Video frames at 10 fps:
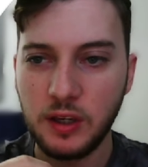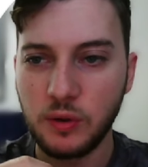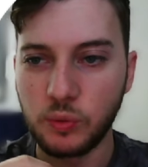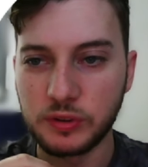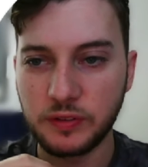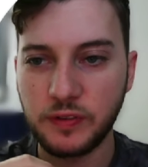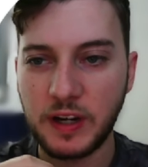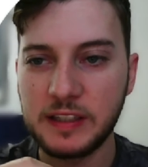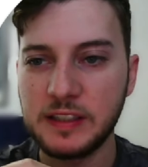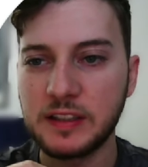We're
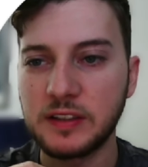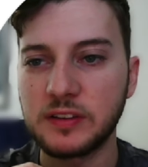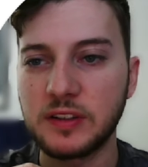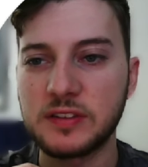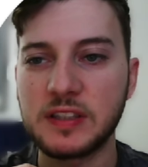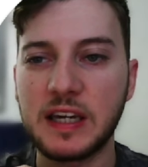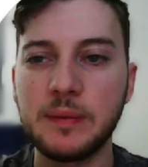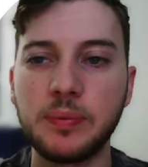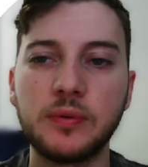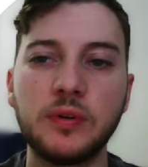defining the type
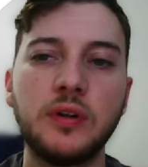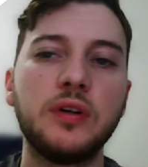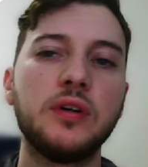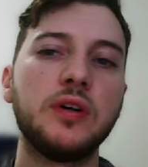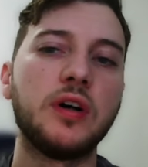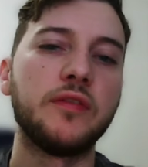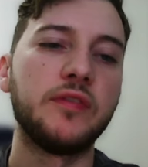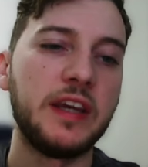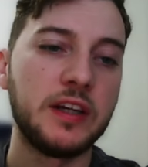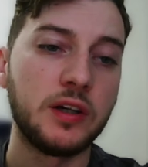of
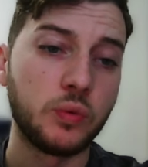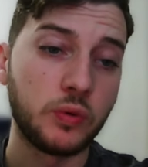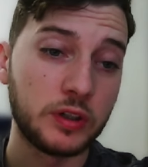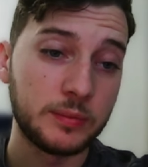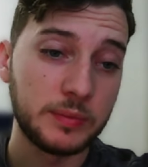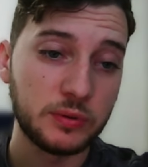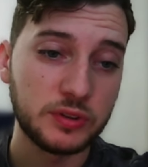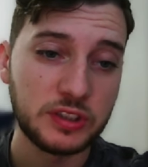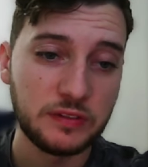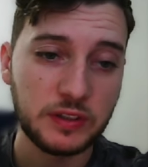data we're going to be
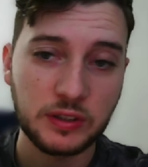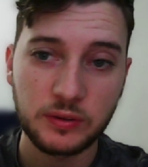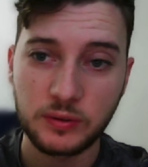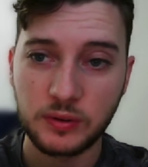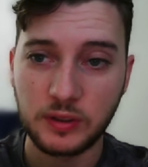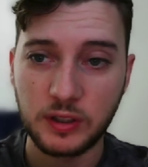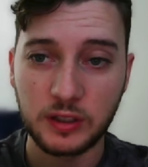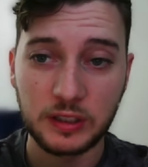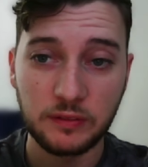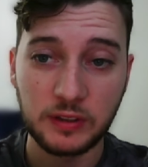receiving,
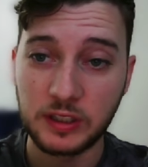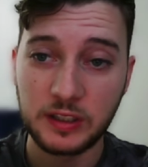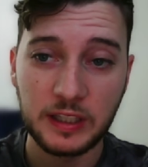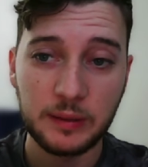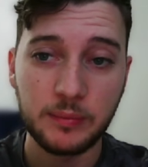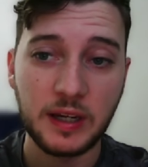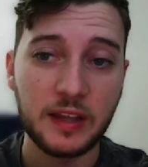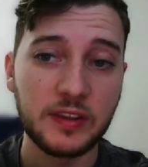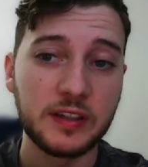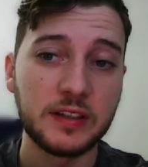giving it a name, and
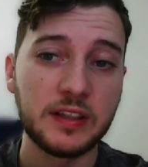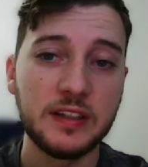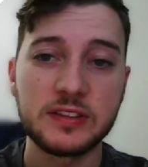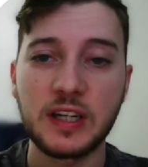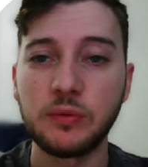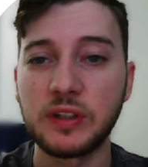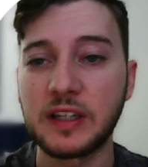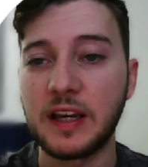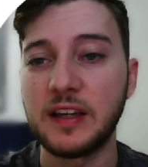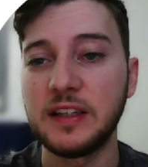then inside we
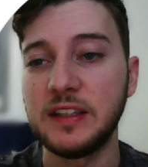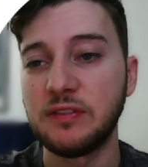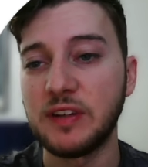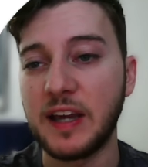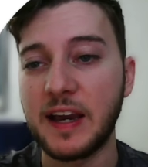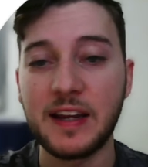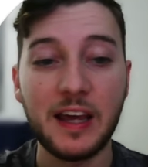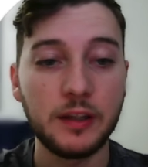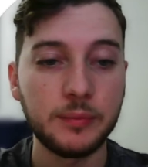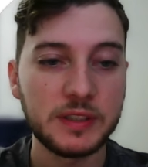can even add
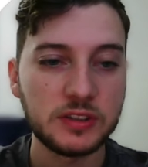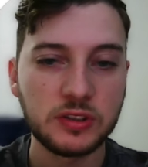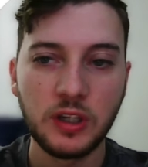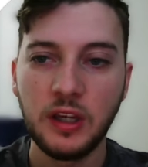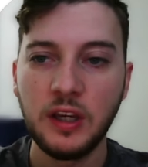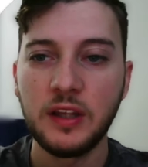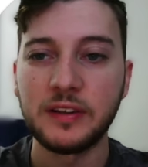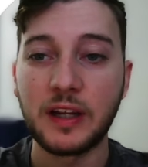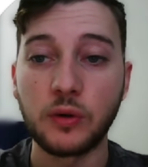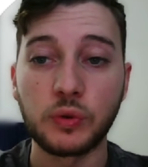elements that
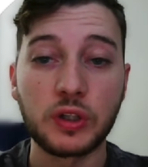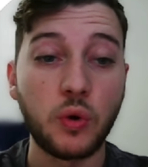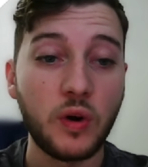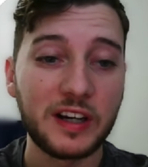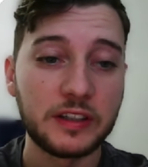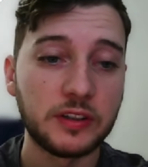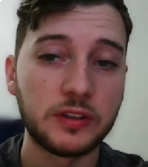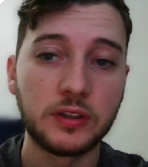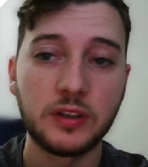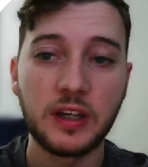are required.
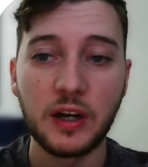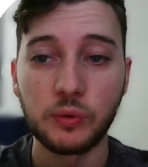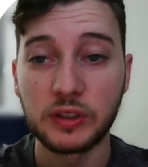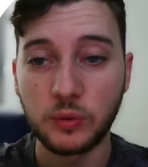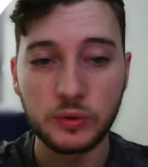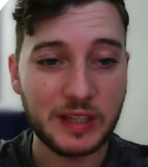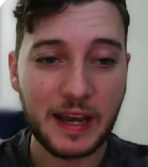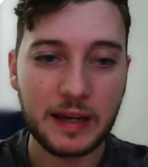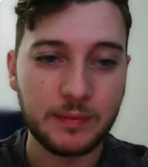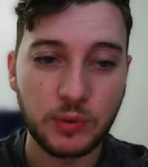We can always
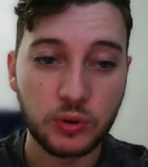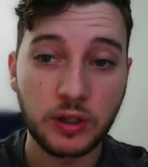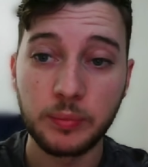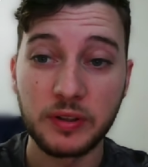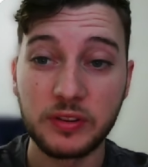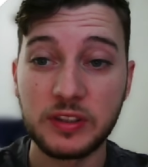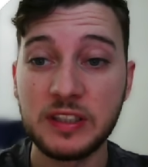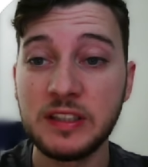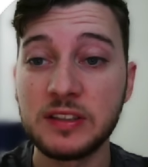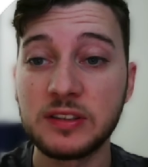add more, but
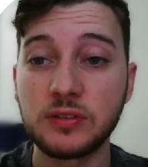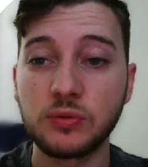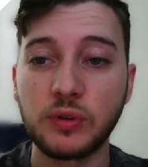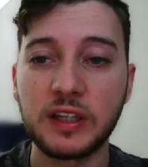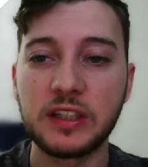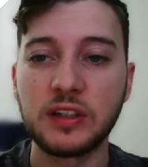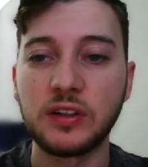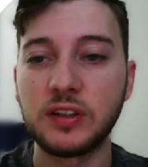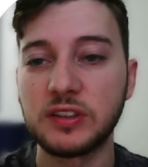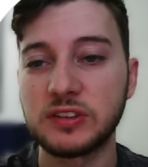these right here,
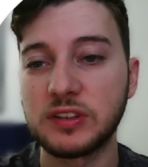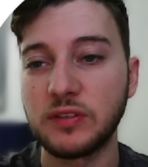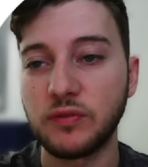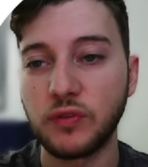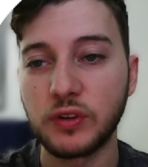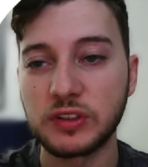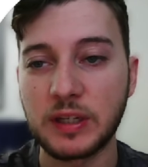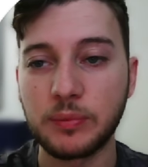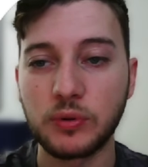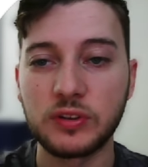in this, for
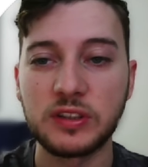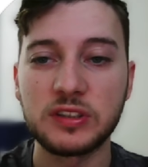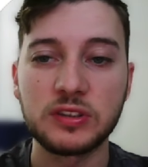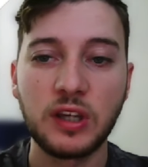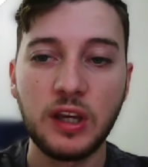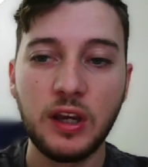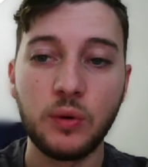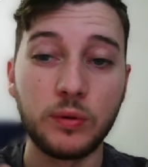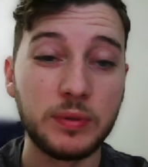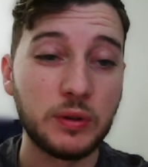example, in this
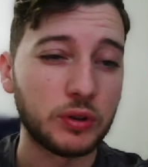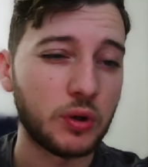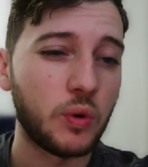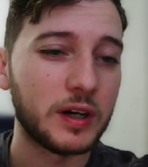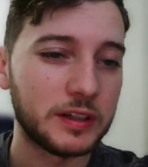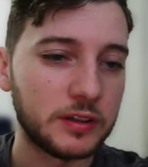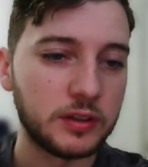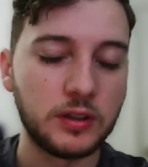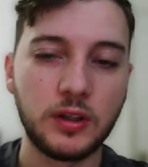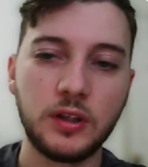would be required
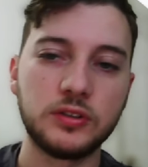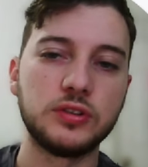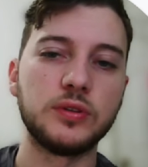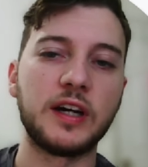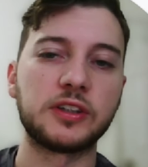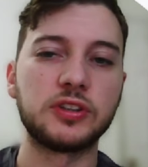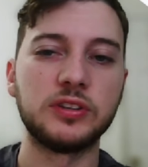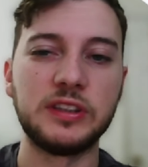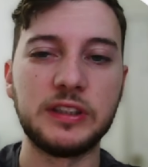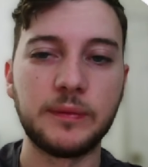to
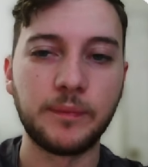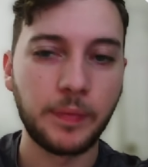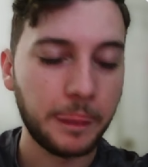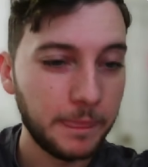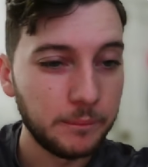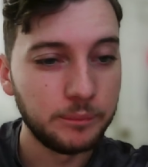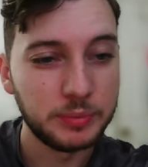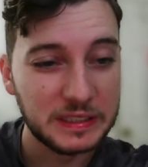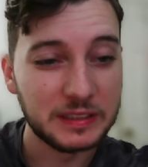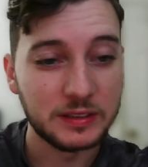actually
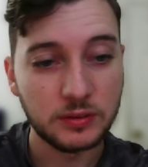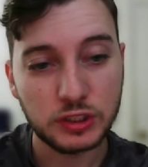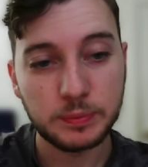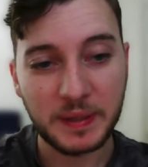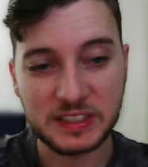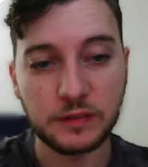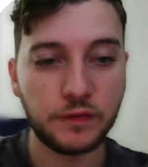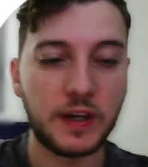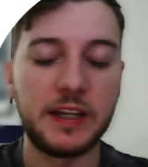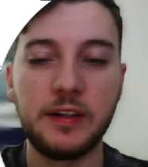be
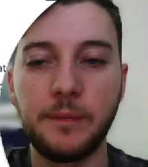specified.